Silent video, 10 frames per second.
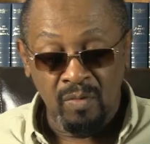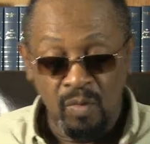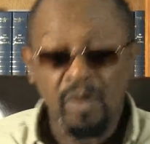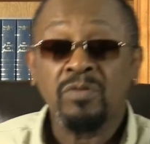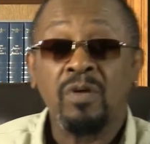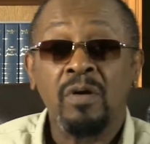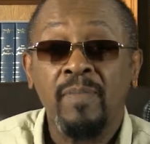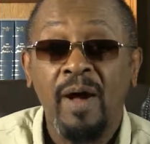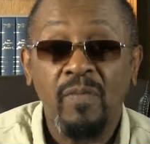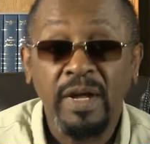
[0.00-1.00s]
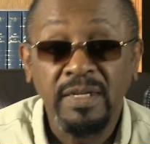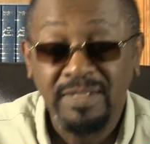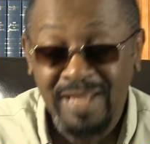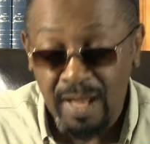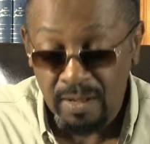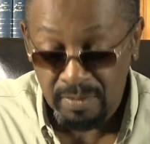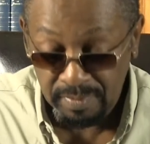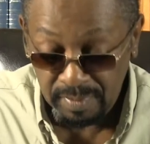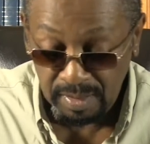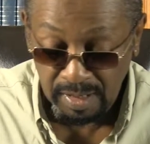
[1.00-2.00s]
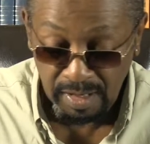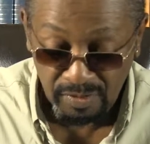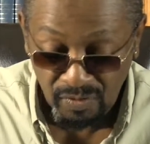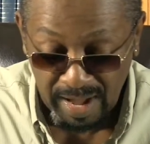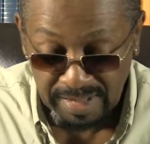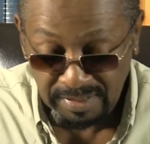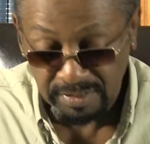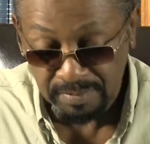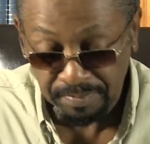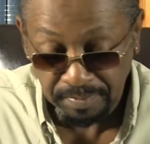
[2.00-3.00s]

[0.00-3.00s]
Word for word: We're going to talk about reconcile in Christ